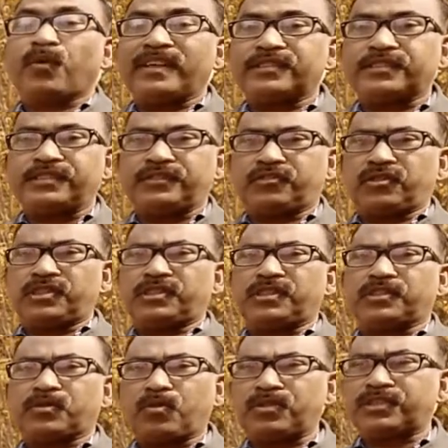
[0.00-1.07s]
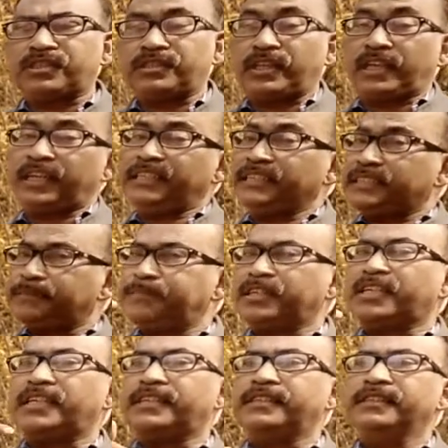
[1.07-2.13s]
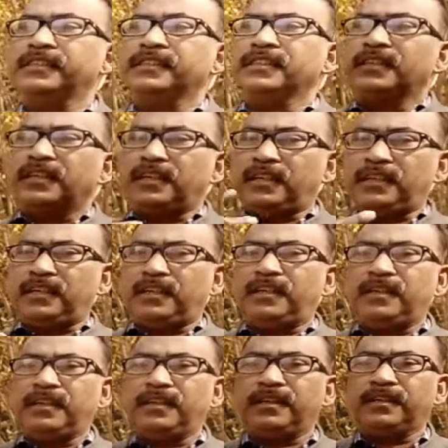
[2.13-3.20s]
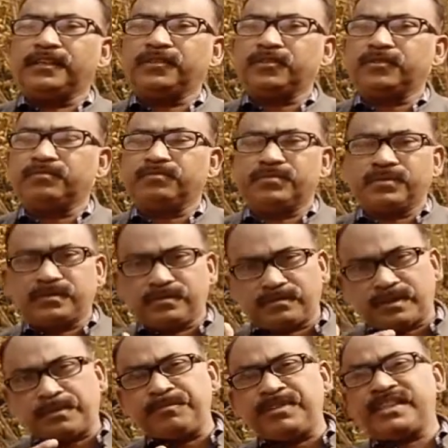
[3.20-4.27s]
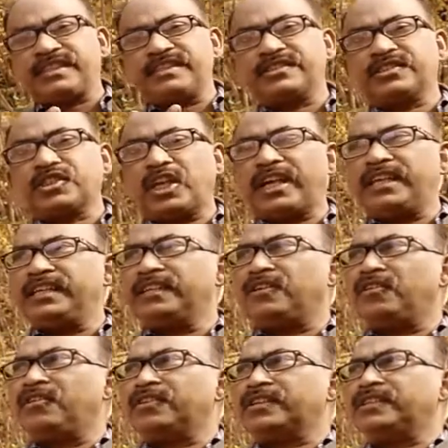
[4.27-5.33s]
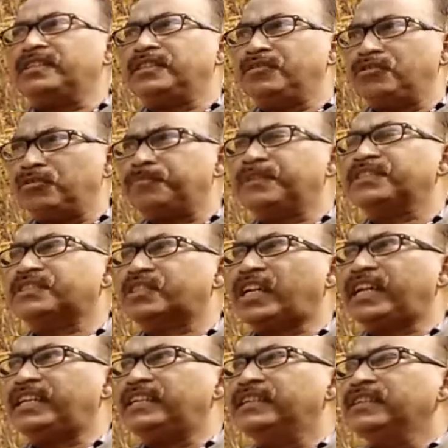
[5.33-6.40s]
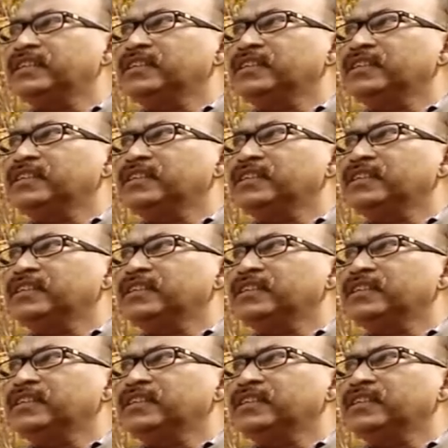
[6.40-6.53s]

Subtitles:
questions. Research question, again typical, American style or in European style.